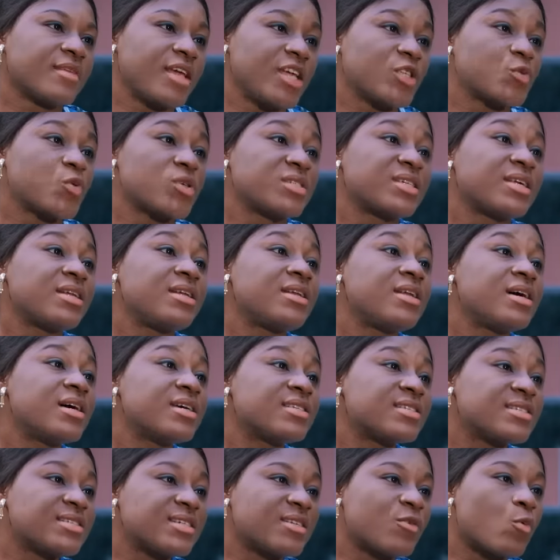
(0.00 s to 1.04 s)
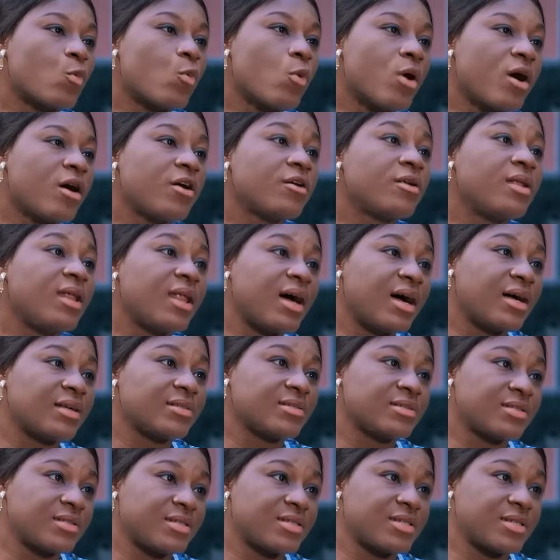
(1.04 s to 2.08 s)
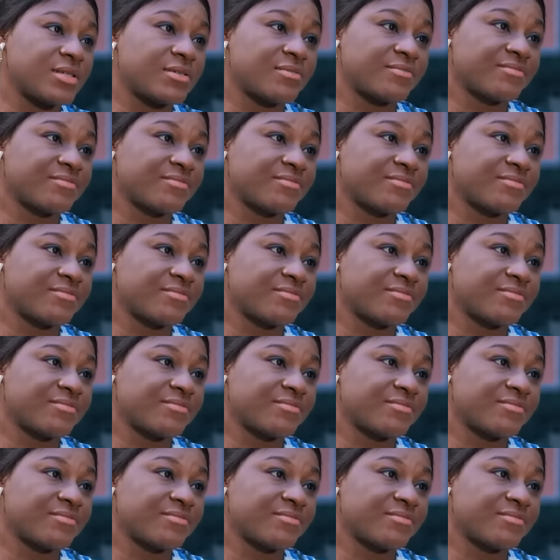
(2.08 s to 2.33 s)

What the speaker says: It was a lesson well learned.